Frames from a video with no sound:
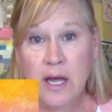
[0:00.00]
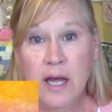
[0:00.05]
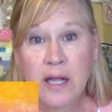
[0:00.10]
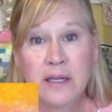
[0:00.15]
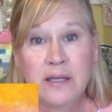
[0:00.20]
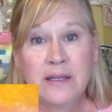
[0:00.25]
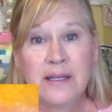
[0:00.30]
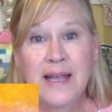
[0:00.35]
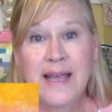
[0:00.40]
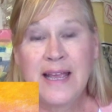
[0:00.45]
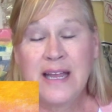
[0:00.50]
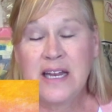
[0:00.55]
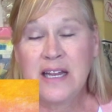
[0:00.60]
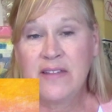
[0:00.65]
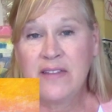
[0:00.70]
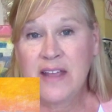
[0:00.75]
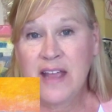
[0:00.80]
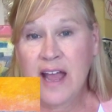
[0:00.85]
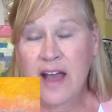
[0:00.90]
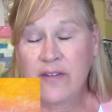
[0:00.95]
late in
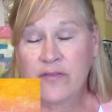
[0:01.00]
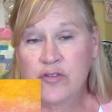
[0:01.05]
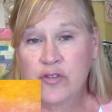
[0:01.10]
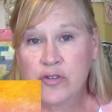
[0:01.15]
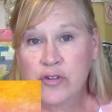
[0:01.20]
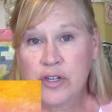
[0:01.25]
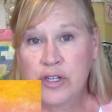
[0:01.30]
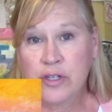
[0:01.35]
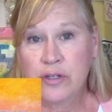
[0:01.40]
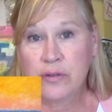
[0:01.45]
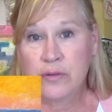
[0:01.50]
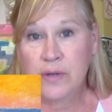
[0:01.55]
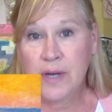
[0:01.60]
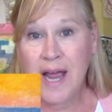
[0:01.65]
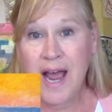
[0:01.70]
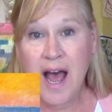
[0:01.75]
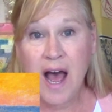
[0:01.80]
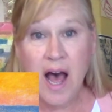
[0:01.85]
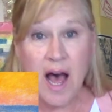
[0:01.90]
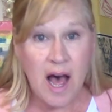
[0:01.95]
the afternoon,
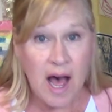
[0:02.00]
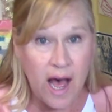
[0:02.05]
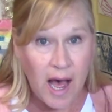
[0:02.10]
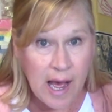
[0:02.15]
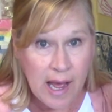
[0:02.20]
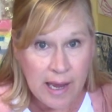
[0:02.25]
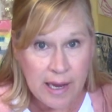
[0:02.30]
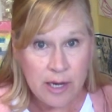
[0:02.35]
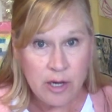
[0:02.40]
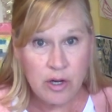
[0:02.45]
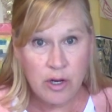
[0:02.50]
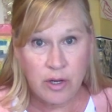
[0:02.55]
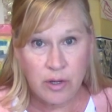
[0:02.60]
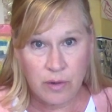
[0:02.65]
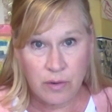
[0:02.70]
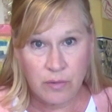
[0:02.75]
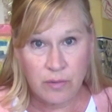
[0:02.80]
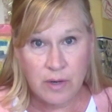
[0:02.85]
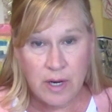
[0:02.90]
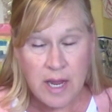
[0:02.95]
high
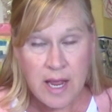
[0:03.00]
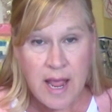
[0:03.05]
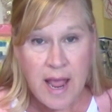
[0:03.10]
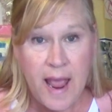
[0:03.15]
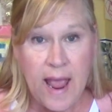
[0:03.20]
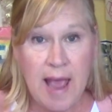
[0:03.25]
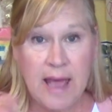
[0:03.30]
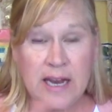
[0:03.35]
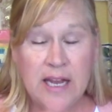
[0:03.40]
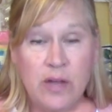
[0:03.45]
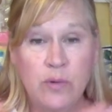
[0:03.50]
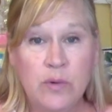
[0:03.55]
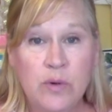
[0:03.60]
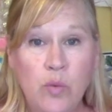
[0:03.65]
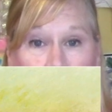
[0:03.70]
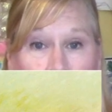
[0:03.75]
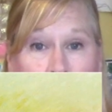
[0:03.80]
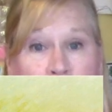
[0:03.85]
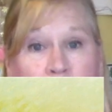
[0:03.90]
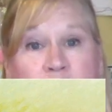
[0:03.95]
noon, and he
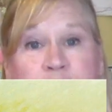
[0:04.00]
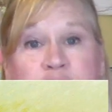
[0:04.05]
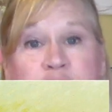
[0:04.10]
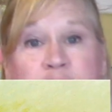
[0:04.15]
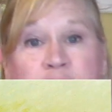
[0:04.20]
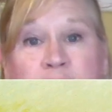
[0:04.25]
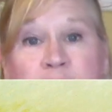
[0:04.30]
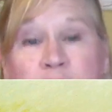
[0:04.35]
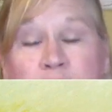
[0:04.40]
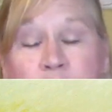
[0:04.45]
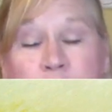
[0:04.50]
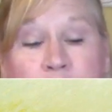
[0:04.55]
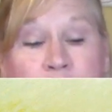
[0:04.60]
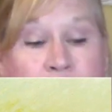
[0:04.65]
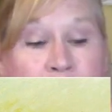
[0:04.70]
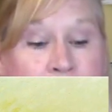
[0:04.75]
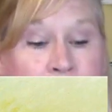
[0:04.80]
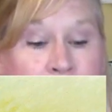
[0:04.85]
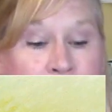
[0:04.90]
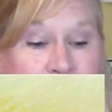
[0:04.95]
would watch how
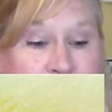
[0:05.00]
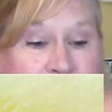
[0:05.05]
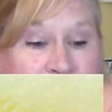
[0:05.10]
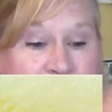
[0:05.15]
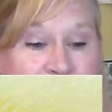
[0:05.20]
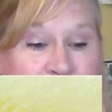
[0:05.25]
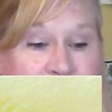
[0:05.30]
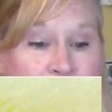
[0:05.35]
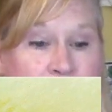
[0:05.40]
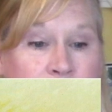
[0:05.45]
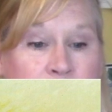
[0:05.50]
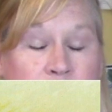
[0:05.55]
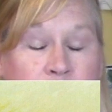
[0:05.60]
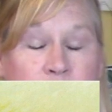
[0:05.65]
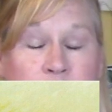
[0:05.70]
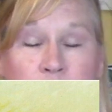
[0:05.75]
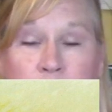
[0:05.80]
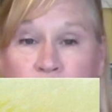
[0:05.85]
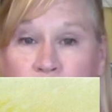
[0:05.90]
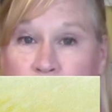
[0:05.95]
that
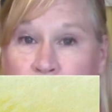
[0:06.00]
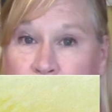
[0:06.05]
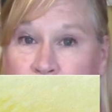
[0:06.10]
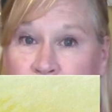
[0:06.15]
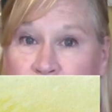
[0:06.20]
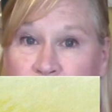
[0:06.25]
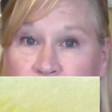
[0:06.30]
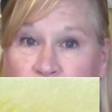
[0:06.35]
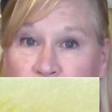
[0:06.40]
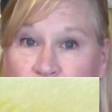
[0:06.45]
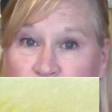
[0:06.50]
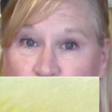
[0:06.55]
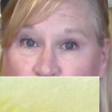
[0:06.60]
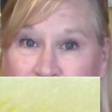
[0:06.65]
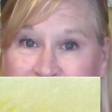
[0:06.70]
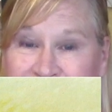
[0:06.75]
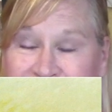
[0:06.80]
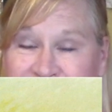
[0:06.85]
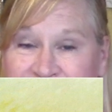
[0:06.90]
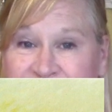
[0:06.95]
sun moved from
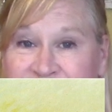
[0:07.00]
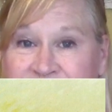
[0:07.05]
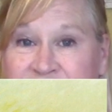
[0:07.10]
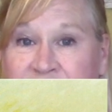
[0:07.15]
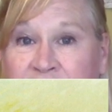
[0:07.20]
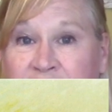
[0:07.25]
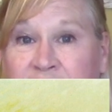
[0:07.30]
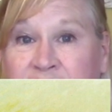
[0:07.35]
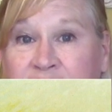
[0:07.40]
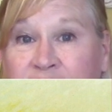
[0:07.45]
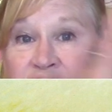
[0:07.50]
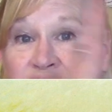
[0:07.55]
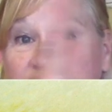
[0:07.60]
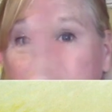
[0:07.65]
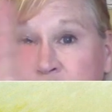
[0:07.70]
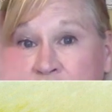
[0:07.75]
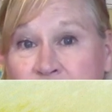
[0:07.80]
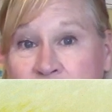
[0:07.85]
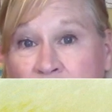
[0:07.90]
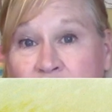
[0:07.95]
one side
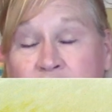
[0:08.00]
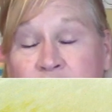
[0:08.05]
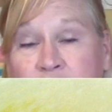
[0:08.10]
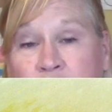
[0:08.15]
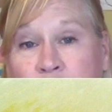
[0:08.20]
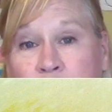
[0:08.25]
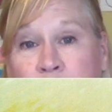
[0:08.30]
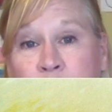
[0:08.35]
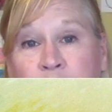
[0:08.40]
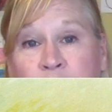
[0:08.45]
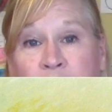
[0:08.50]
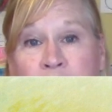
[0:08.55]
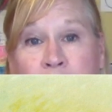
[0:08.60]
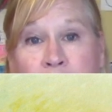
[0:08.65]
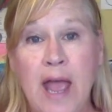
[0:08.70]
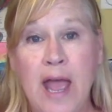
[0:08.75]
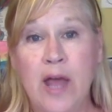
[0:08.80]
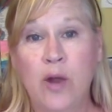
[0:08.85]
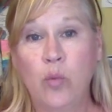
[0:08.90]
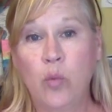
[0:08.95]
to the other,
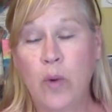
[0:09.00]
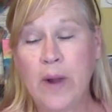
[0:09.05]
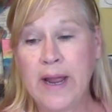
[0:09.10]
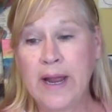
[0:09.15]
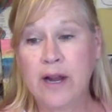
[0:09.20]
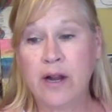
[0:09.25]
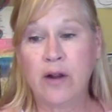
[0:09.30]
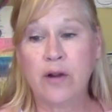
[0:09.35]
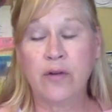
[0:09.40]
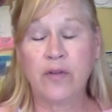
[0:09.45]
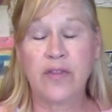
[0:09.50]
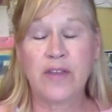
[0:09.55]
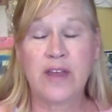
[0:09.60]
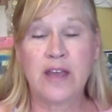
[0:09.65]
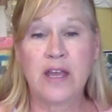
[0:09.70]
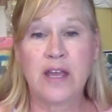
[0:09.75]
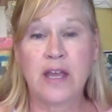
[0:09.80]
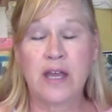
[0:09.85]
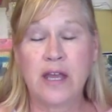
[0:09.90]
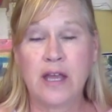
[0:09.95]
and where
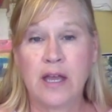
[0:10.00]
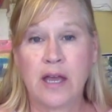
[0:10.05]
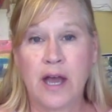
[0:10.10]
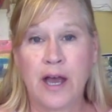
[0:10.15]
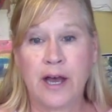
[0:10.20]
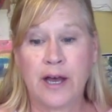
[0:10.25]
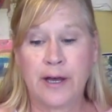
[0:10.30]
the